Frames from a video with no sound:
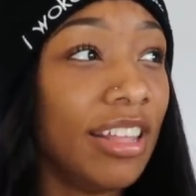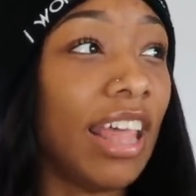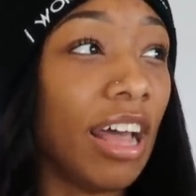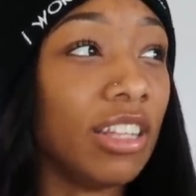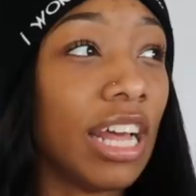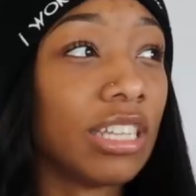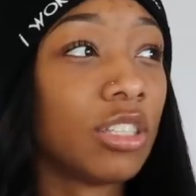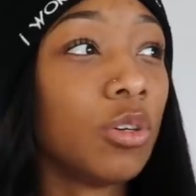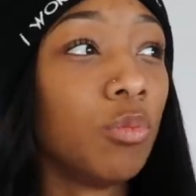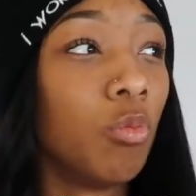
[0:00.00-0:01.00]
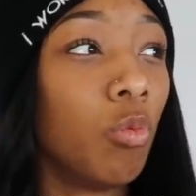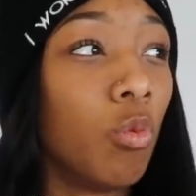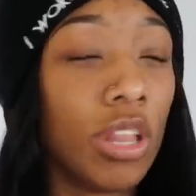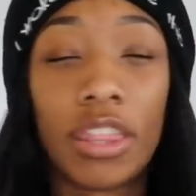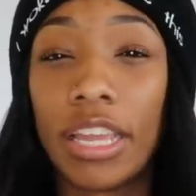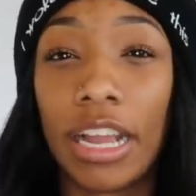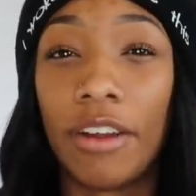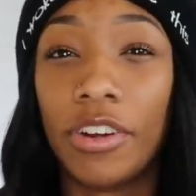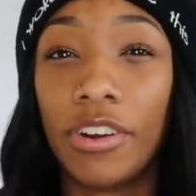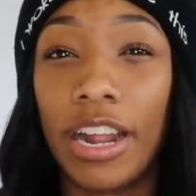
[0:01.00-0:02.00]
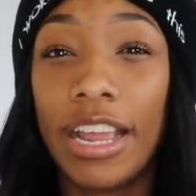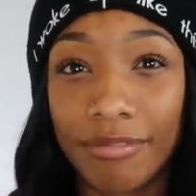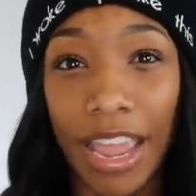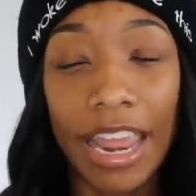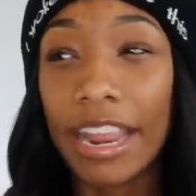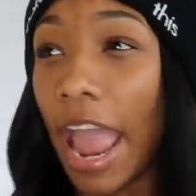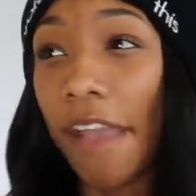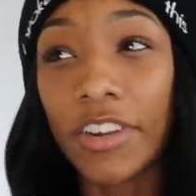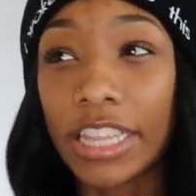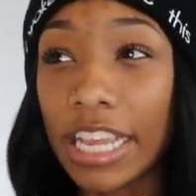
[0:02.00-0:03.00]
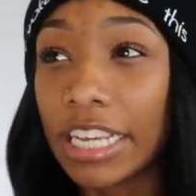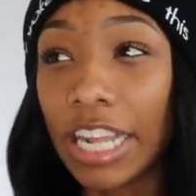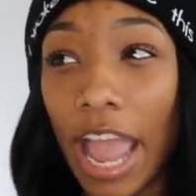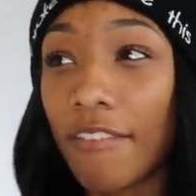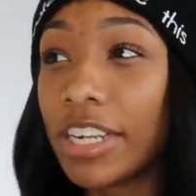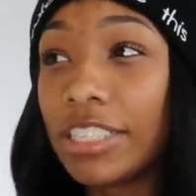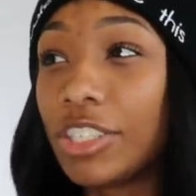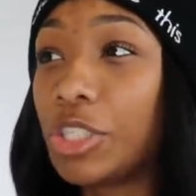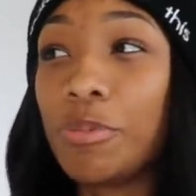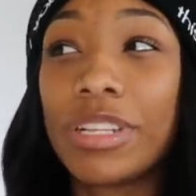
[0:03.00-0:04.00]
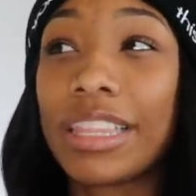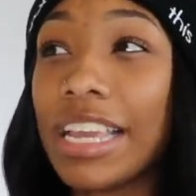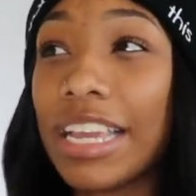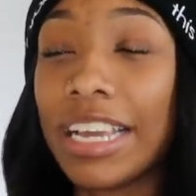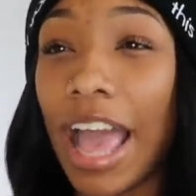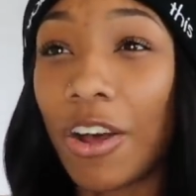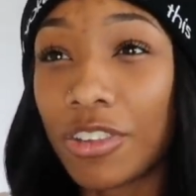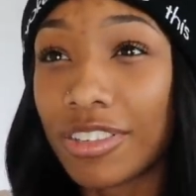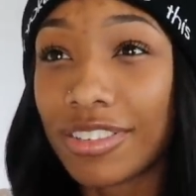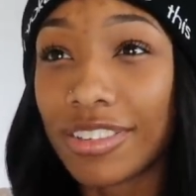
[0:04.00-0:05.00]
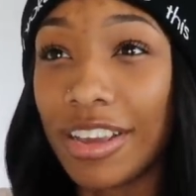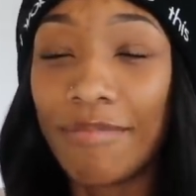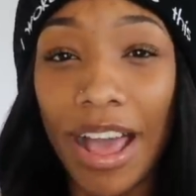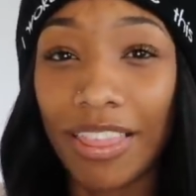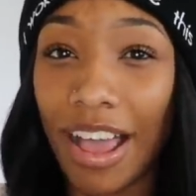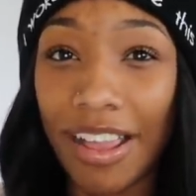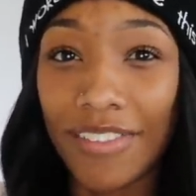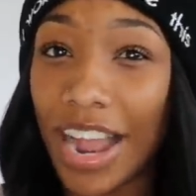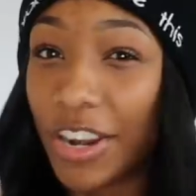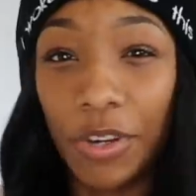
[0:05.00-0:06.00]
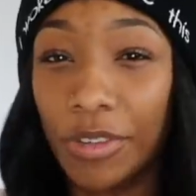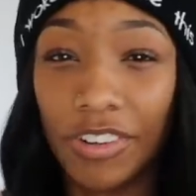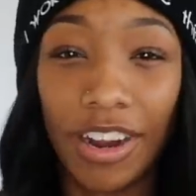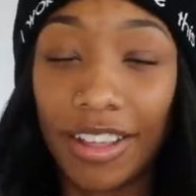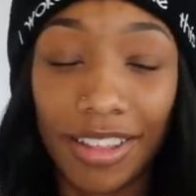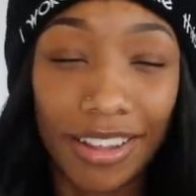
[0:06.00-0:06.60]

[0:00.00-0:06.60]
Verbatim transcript: That, that's the one thing I regret. And everything, every stupid thing else in my life, I don't regret.